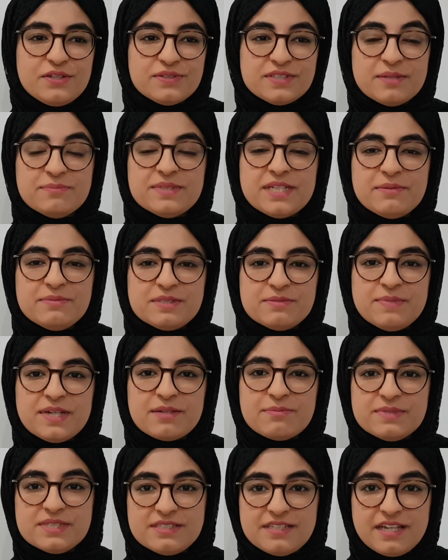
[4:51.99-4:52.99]
you sometimes
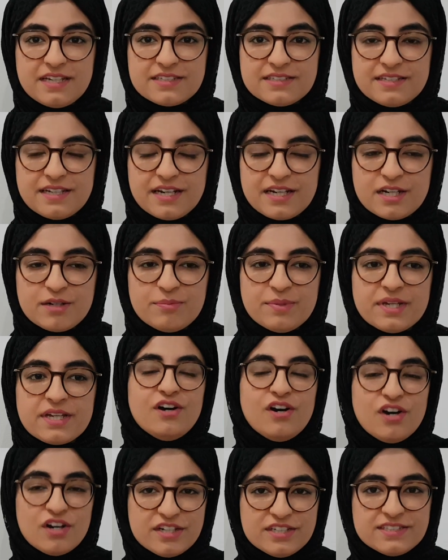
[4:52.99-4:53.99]
make mistakes in Arabic.
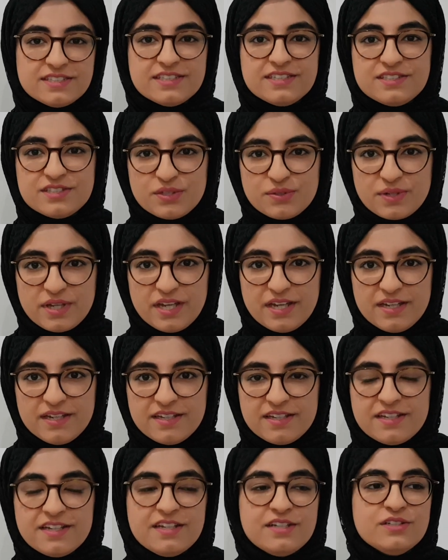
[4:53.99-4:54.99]
Honestly, it's okay.